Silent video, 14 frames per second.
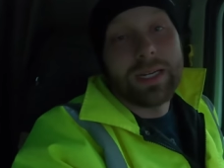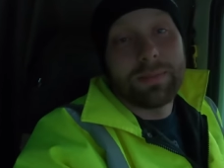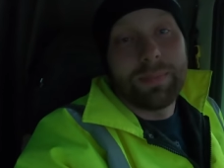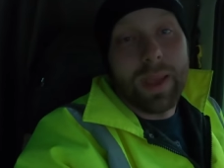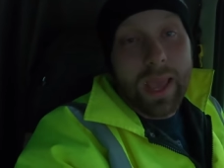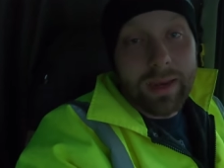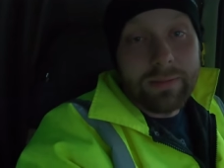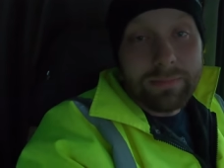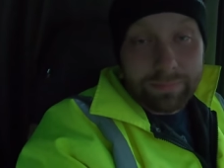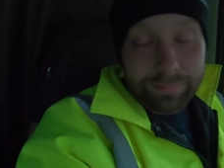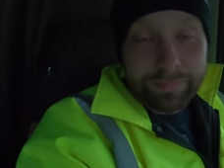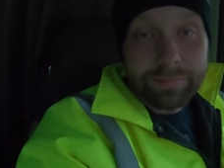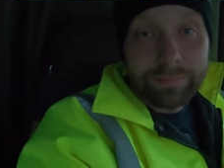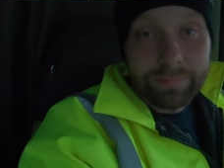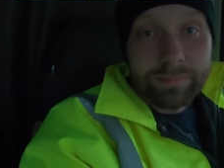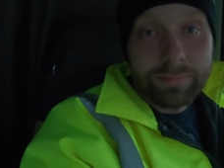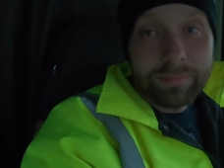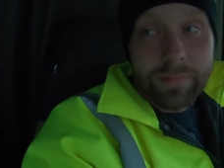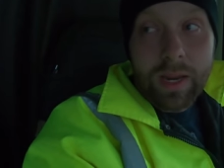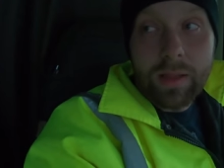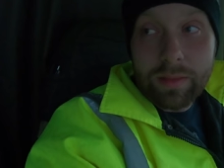back to bed
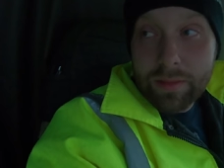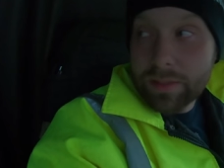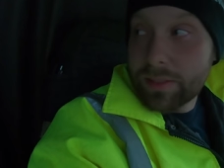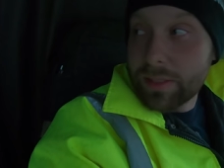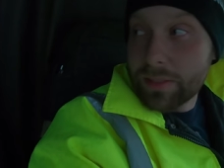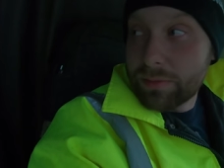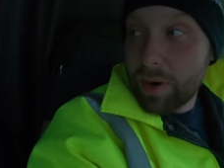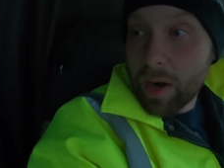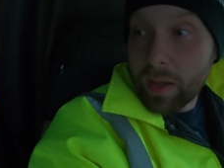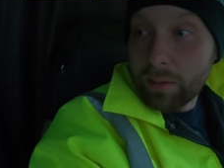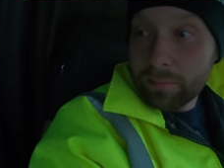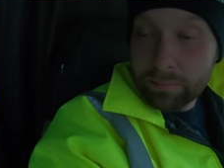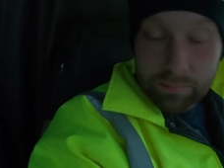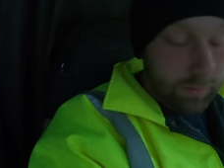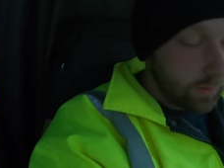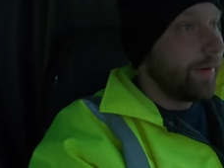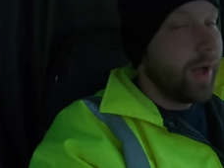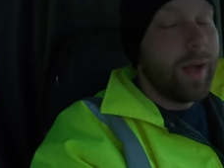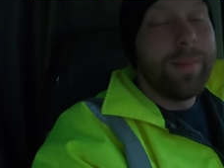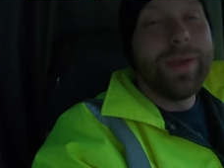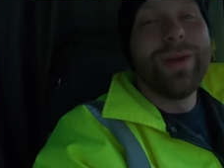now that this thing's running.
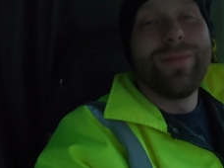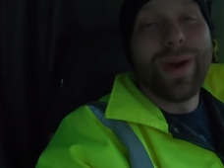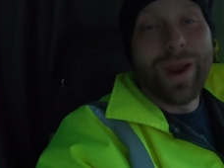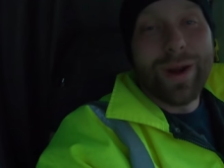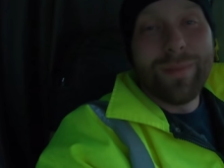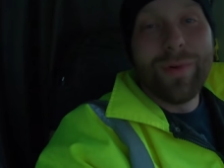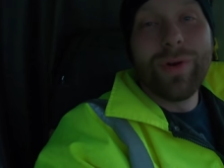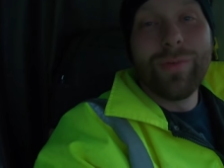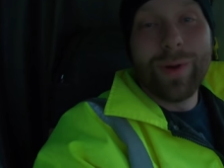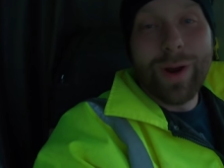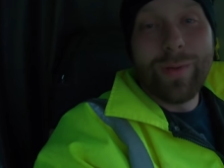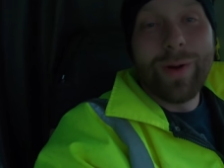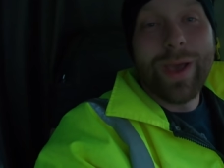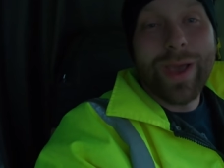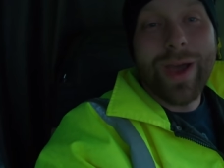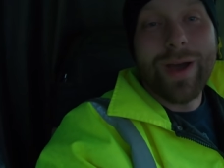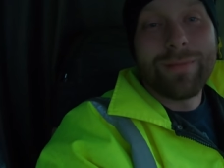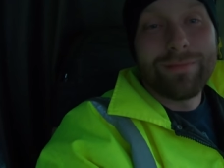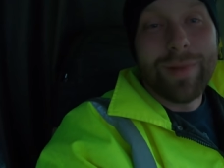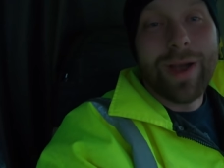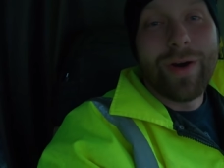I'll be in a better mood when I wake
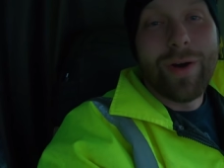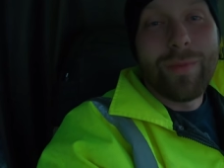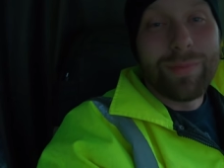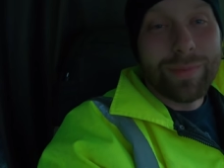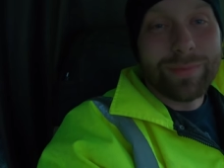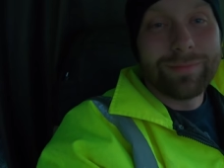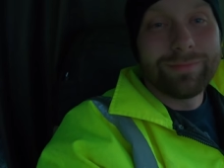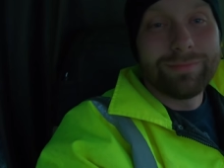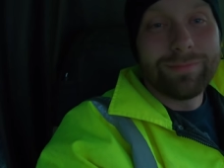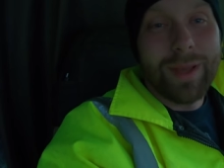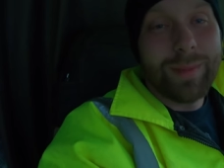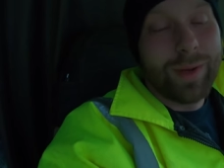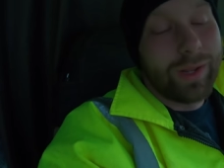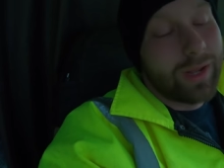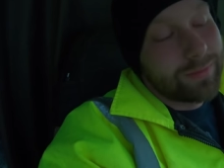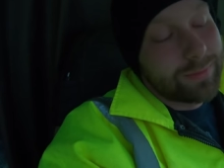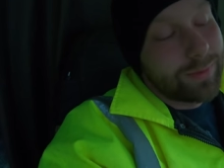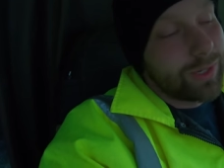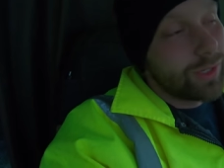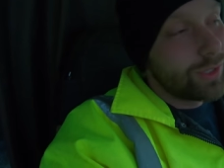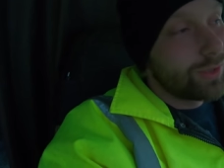up, I hope. Maybe I'll have
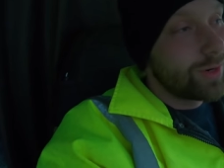some good